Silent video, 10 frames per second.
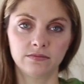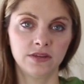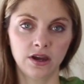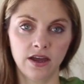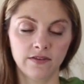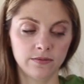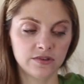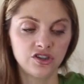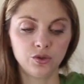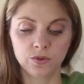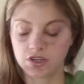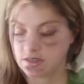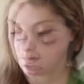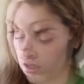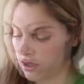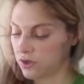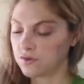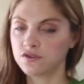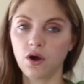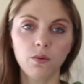There you have it. Super easy.
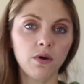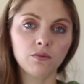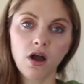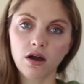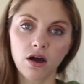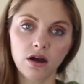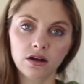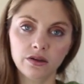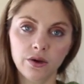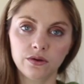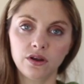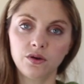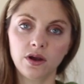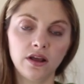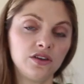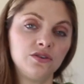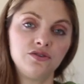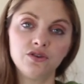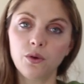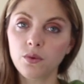You don't want rock hard coconut oil. You
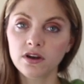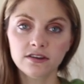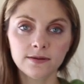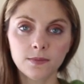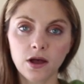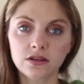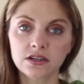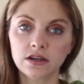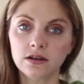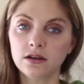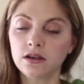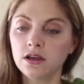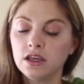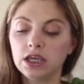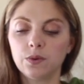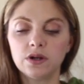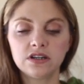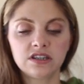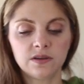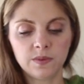don't want it to be melted. You want
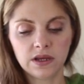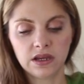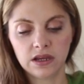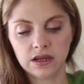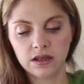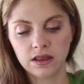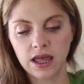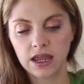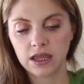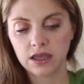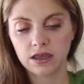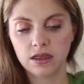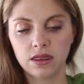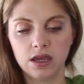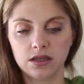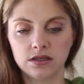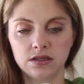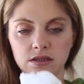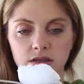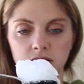it to be like
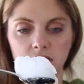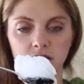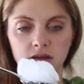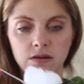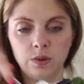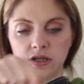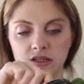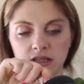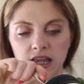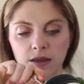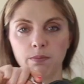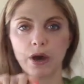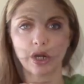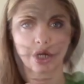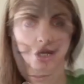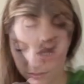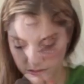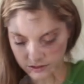this, where it's like butter.